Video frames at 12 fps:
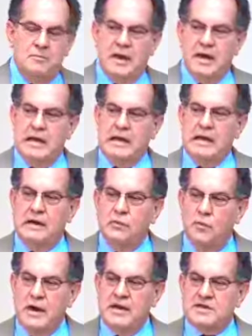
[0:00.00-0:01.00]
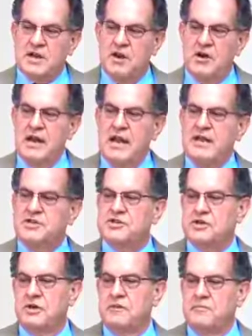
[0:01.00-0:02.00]
But what is our
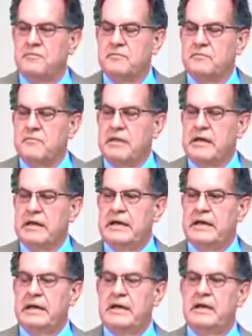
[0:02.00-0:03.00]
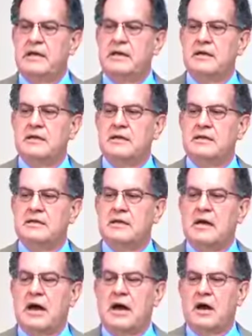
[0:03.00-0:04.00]
nature in
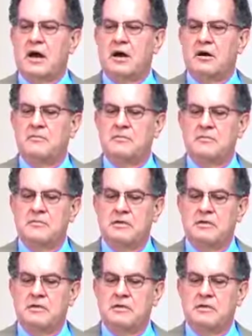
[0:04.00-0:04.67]
our